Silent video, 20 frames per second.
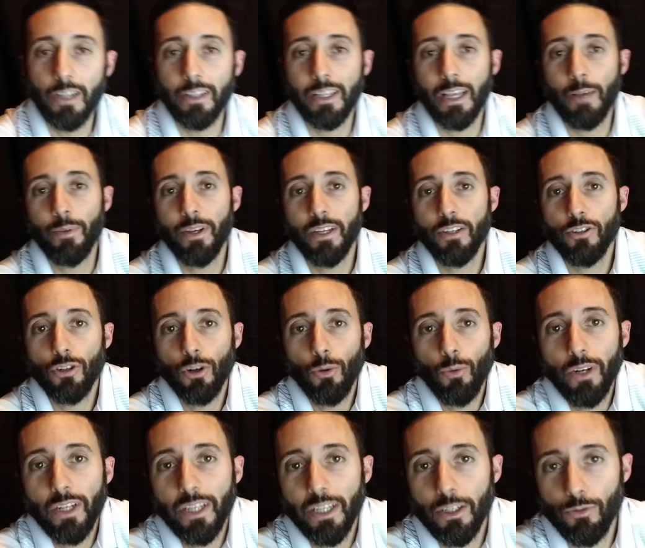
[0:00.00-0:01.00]
That means you don't
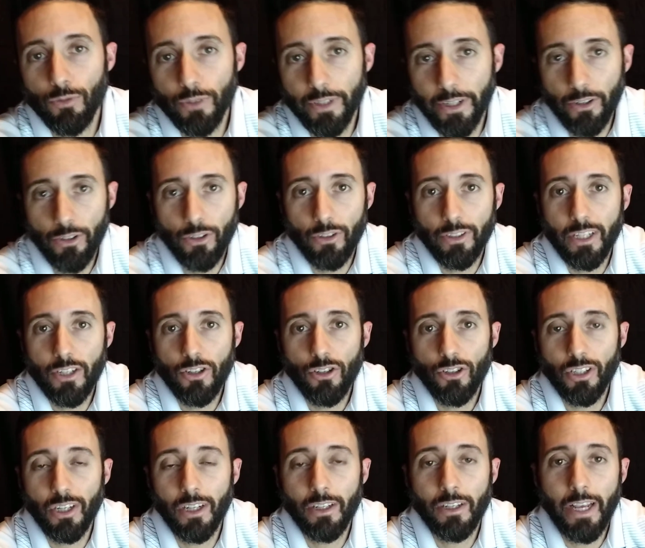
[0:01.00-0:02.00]
want to get a realtor that's
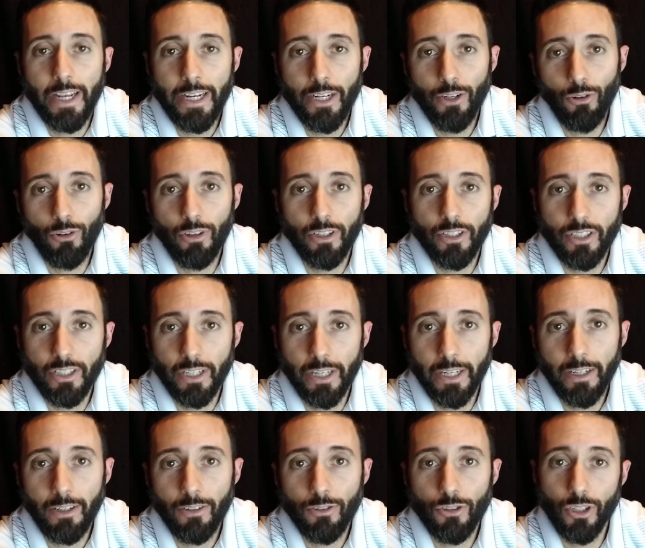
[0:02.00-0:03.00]
just going to take your
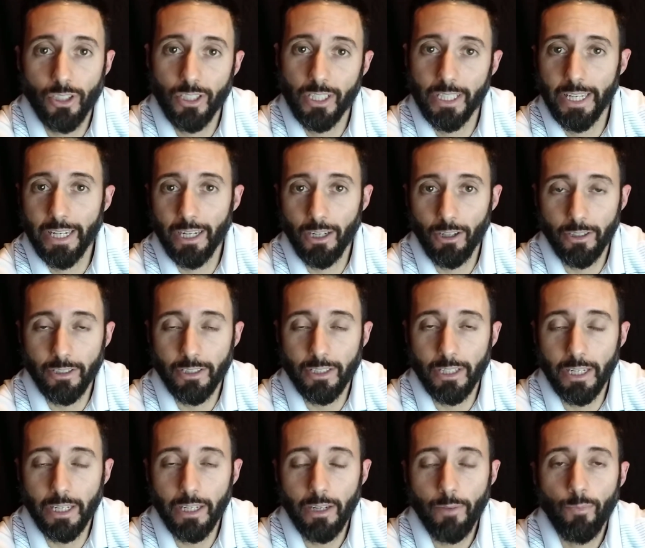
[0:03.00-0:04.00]
listing just to get a
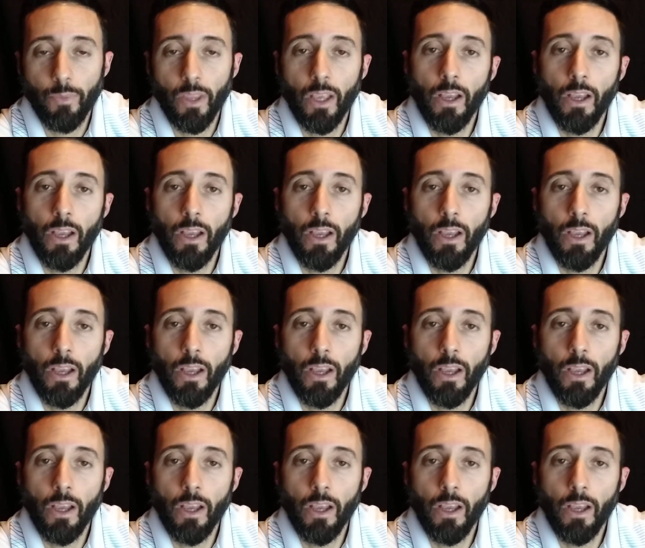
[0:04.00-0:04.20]
listing